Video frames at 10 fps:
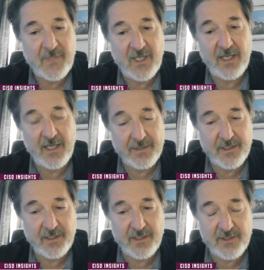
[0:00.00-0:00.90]

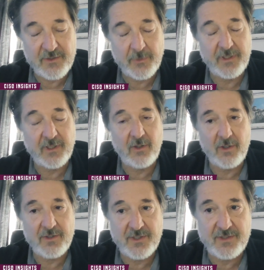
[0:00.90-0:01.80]
identities within our
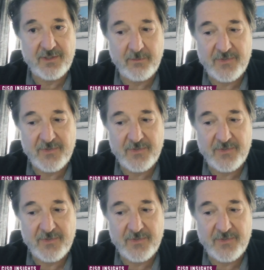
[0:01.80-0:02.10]
system.